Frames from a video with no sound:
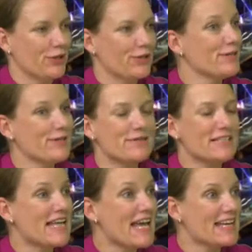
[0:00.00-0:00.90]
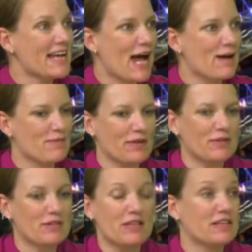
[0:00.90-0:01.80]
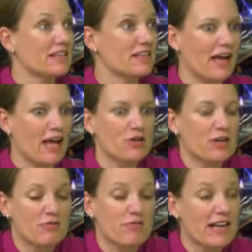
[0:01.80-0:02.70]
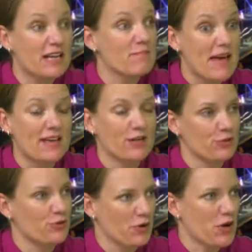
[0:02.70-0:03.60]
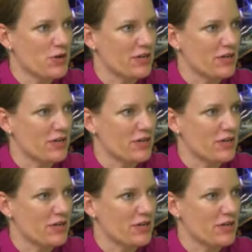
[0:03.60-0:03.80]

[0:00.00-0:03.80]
No, you were saying you can really make it your own.